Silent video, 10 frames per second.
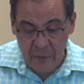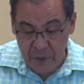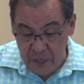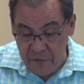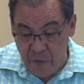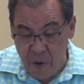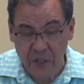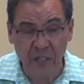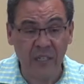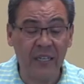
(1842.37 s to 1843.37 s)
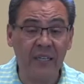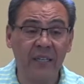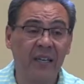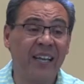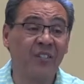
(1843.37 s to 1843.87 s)
But unfortunately,
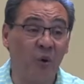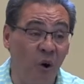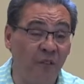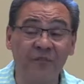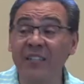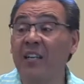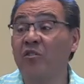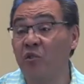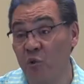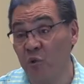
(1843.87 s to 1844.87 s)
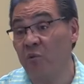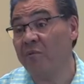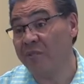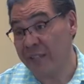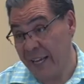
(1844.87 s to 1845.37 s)
it's often too
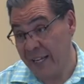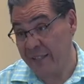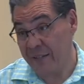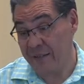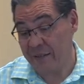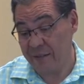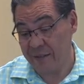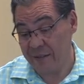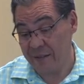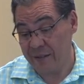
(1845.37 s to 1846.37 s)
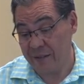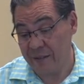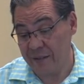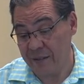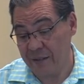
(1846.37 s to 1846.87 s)
late.
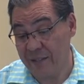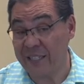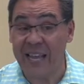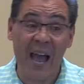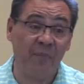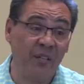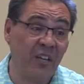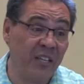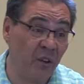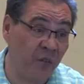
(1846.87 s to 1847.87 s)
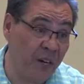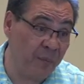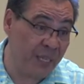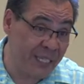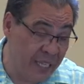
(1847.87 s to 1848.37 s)
The damage has already
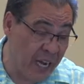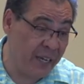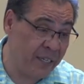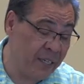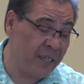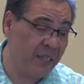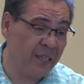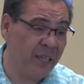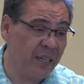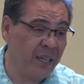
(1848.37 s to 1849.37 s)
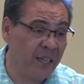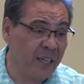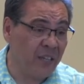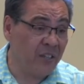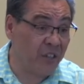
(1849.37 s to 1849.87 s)
been done.
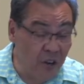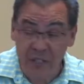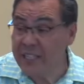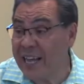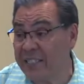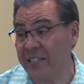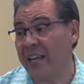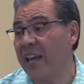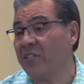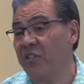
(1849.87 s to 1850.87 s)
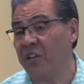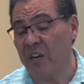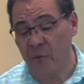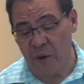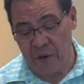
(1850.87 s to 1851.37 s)
Certainly, that's the case
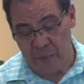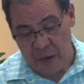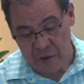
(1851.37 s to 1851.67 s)
here with